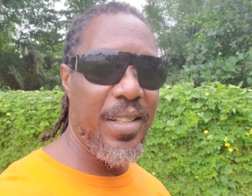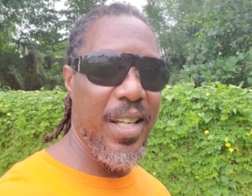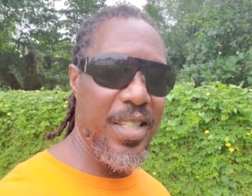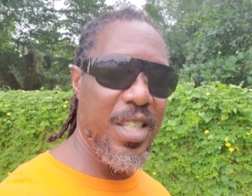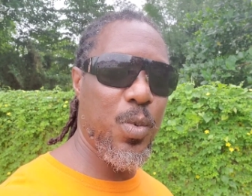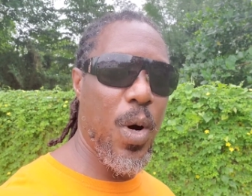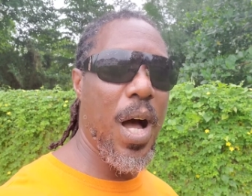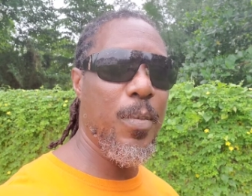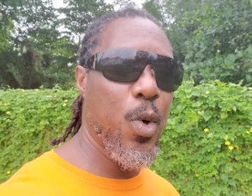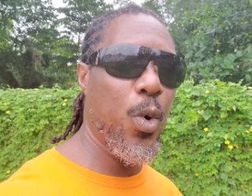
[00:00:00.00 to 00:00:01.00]
This is what
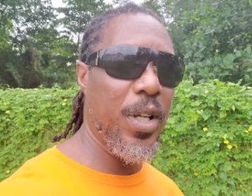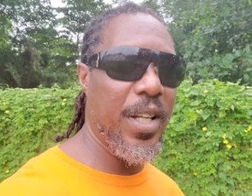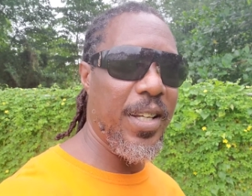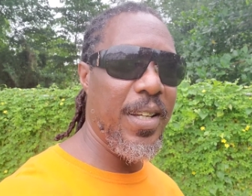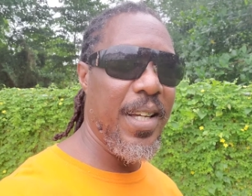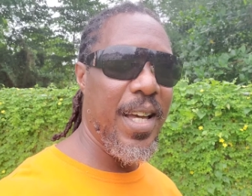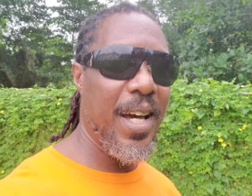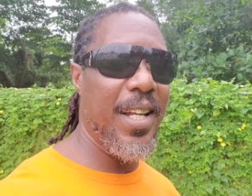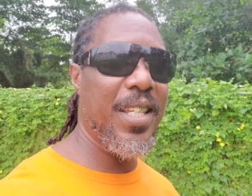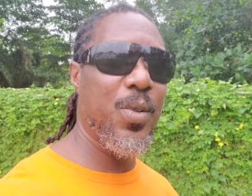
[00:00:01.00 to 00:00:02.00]
I'm calling it,
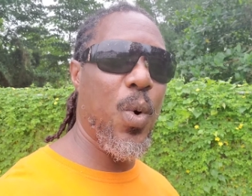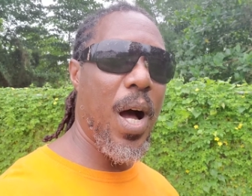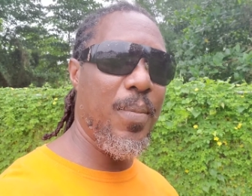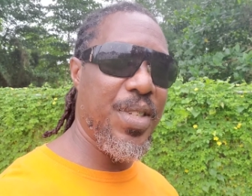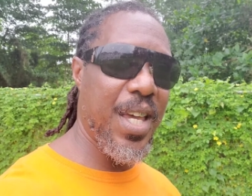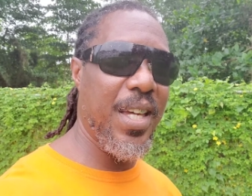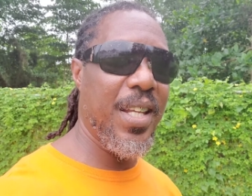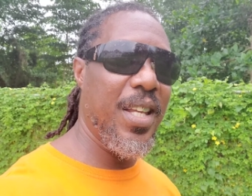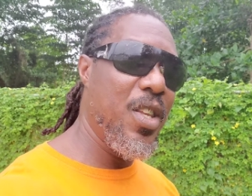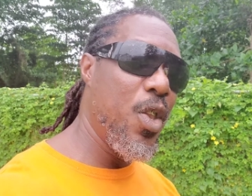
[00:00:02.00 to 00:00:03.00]
and this is what I'm
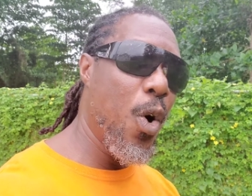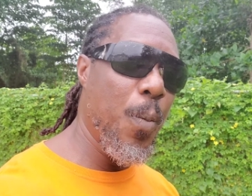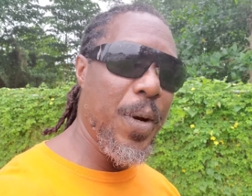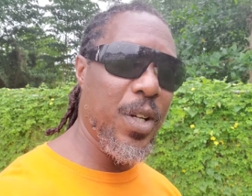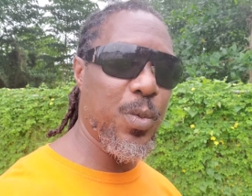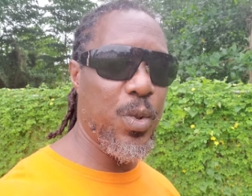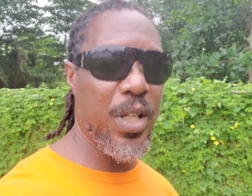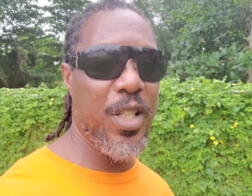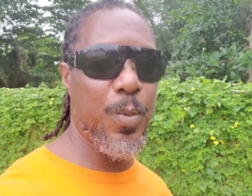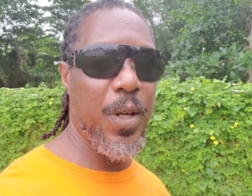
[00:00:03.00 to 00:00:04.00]
saying that nobody else
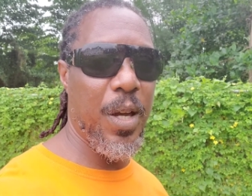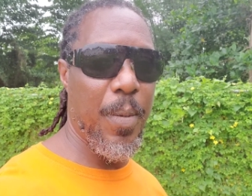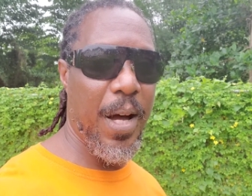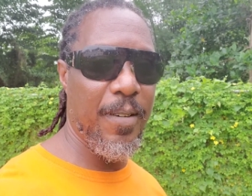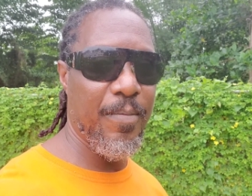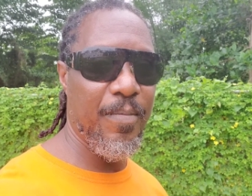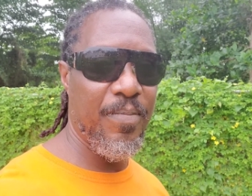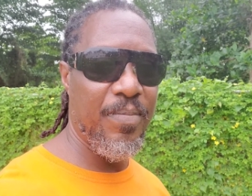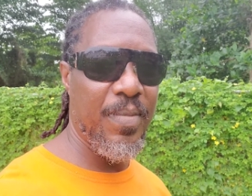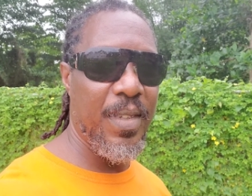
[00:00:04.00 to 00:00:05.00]
would dare speak about
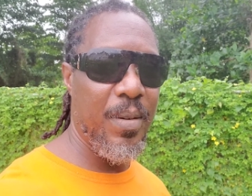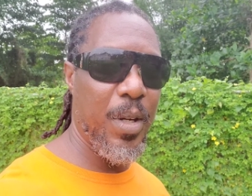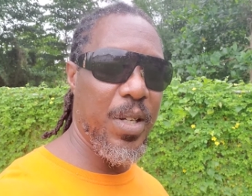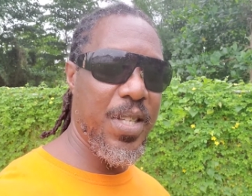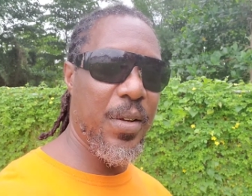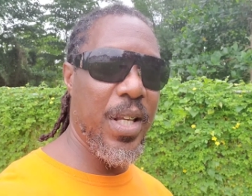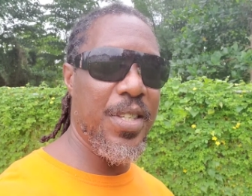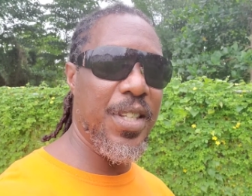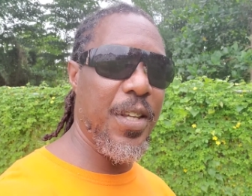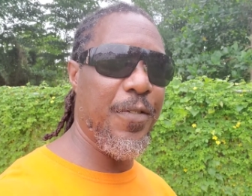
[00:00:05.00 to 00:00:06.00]
because they'll
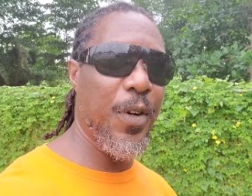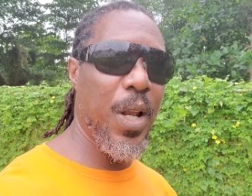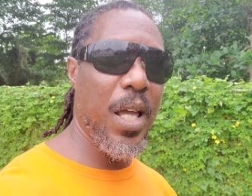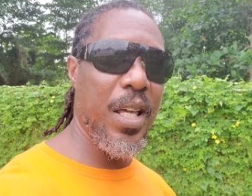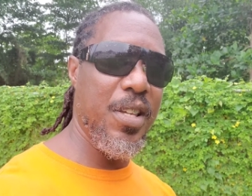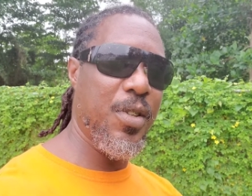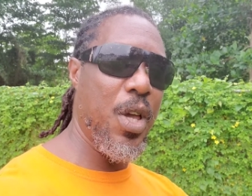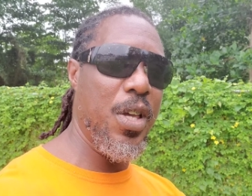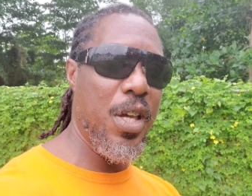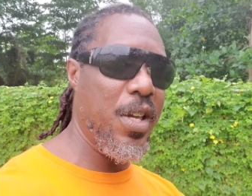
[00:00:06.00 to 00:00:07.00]
instantly feel like he's,
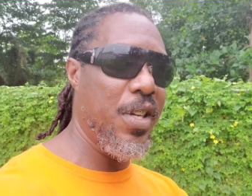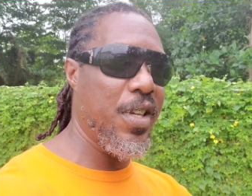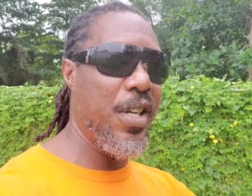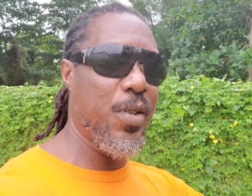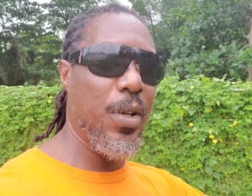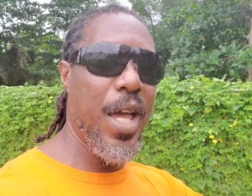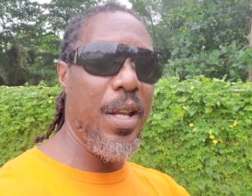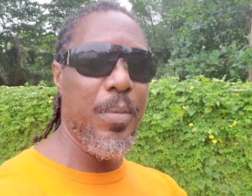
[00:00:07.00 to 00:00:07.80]
he, he, he's on the